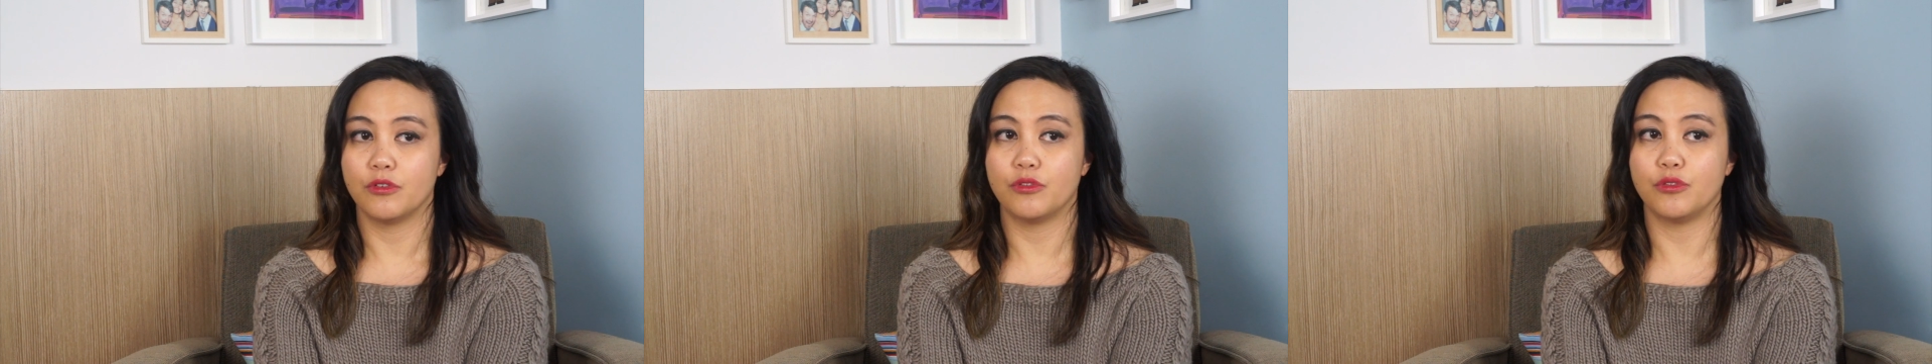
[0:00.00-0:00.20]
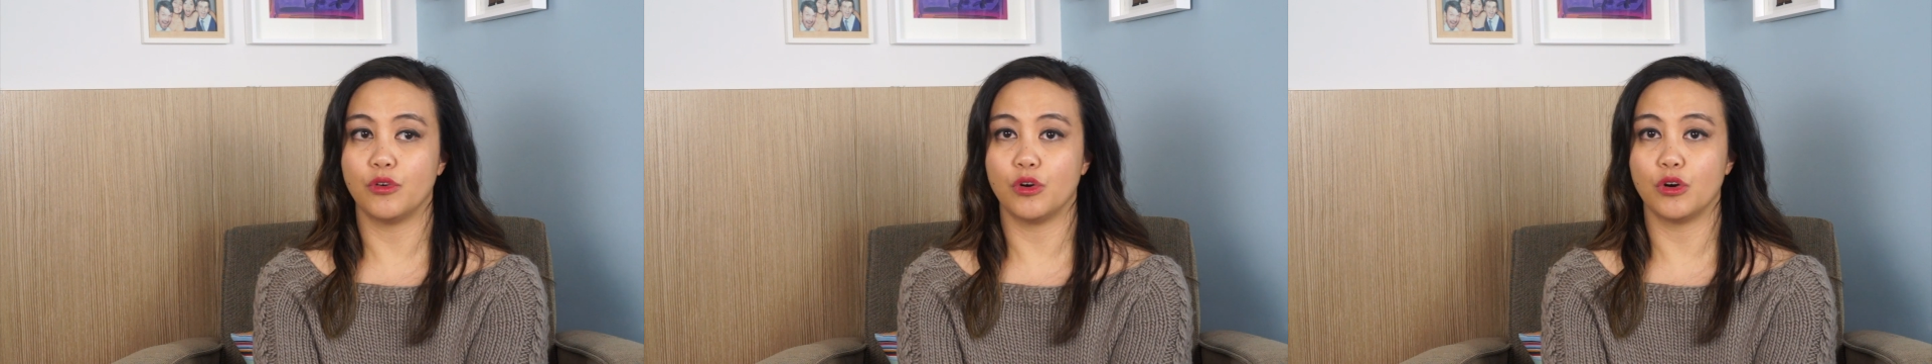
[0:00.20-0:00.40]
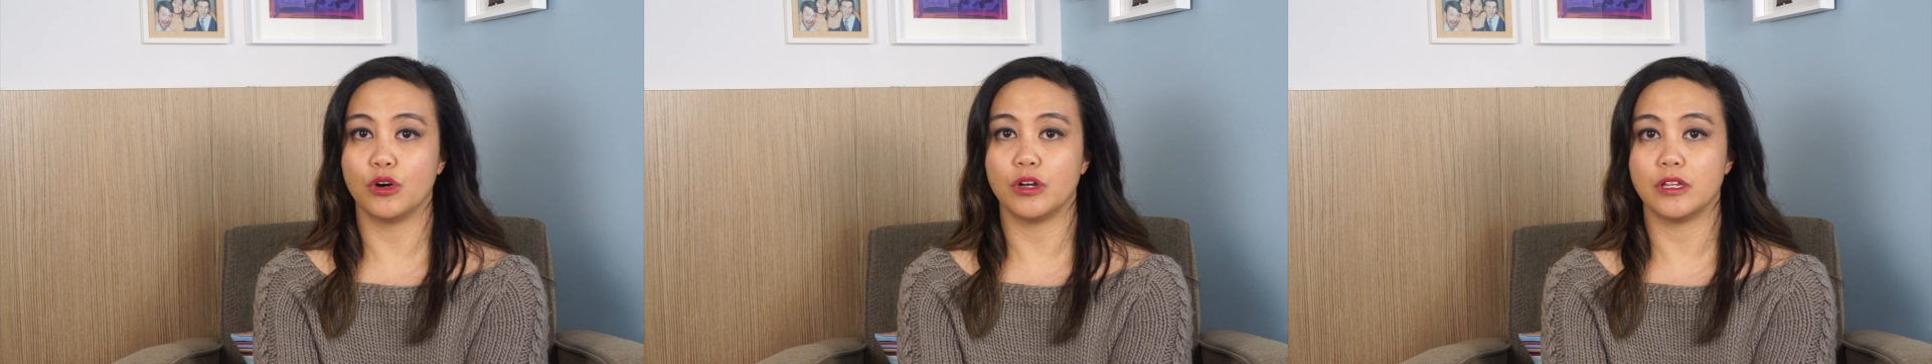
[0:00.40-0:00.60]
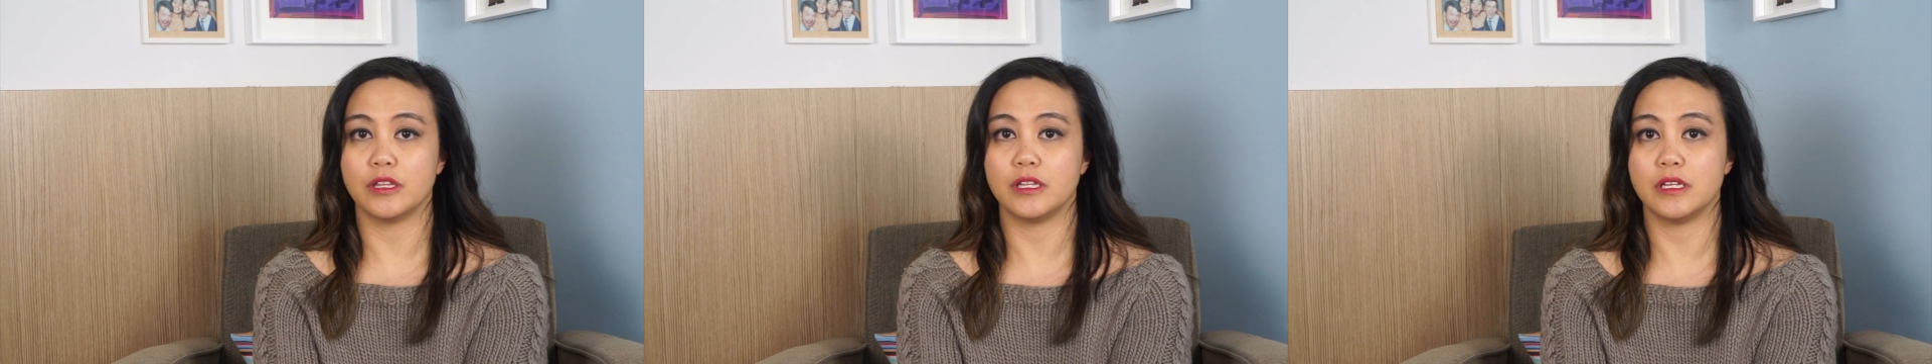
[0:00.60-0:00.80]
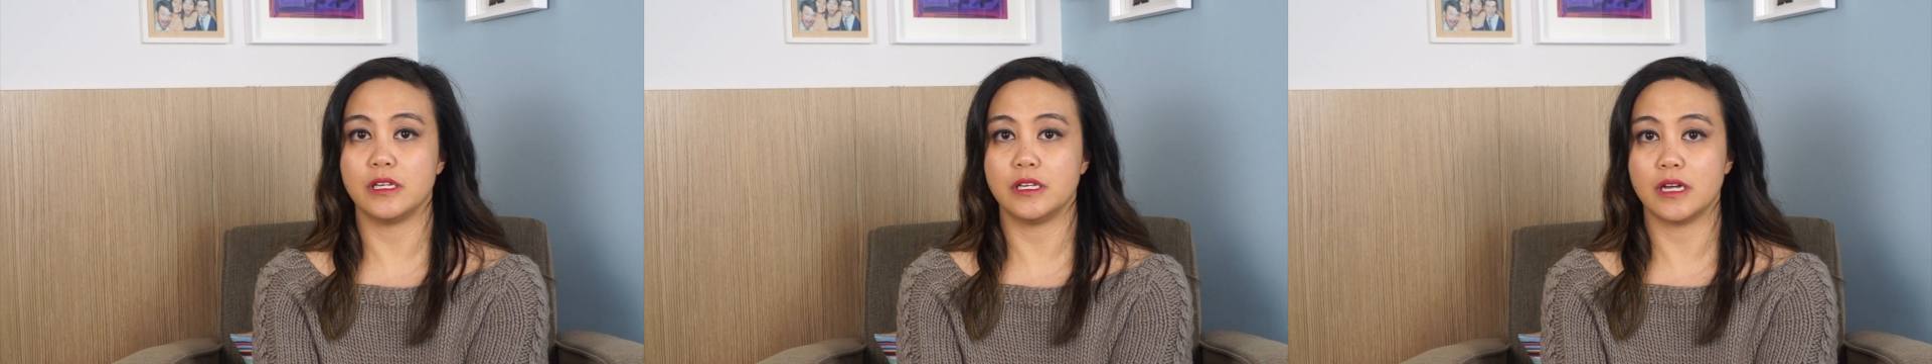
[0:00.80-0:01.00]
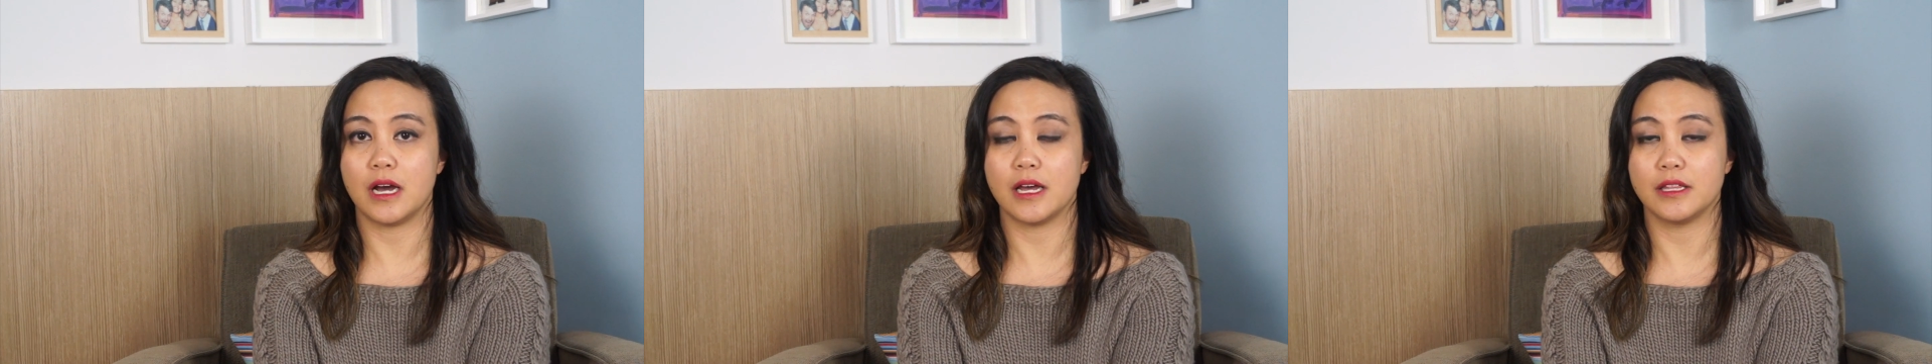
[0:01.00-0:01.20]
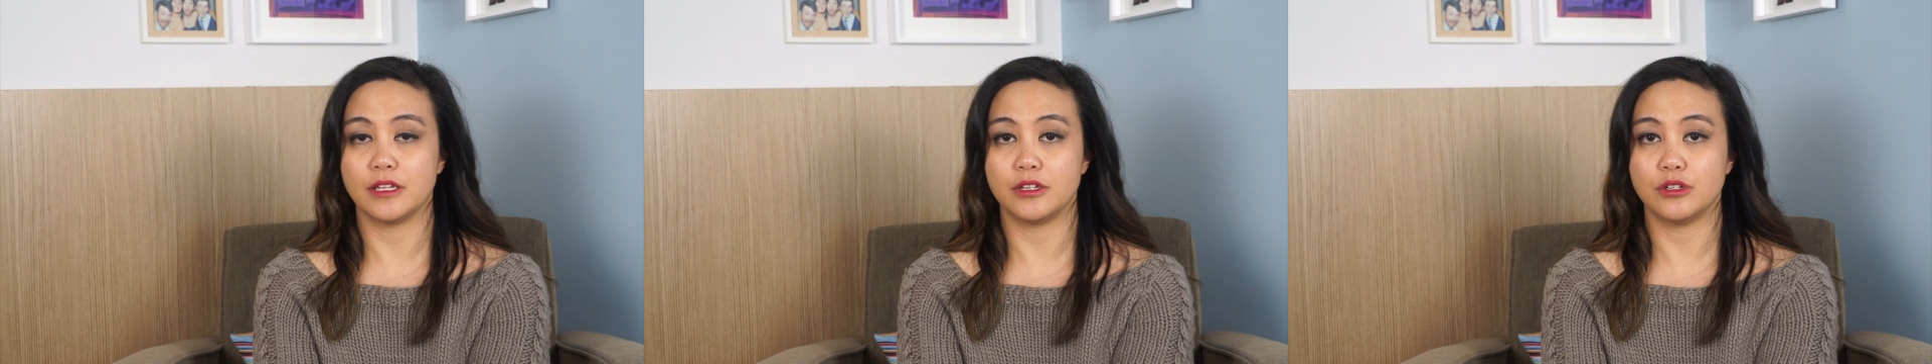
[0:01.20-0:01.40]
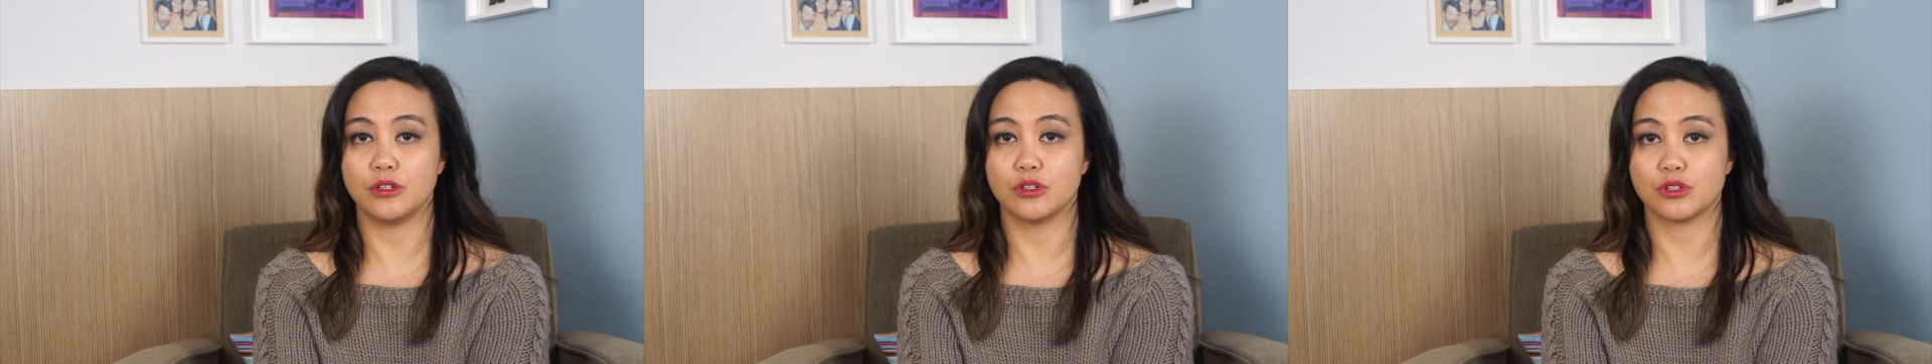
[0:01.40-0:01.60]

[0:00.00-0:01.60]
for the yarn that you're